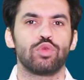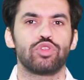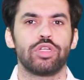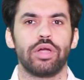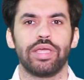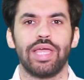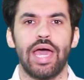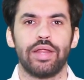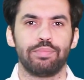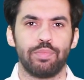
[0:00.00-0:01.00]
to study
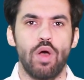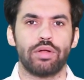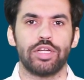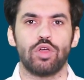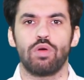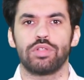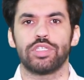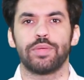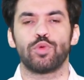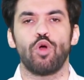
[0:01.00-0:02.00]
an important
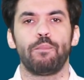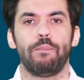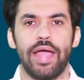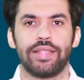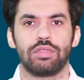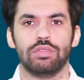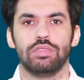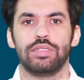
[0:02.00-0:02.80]
concept of Python,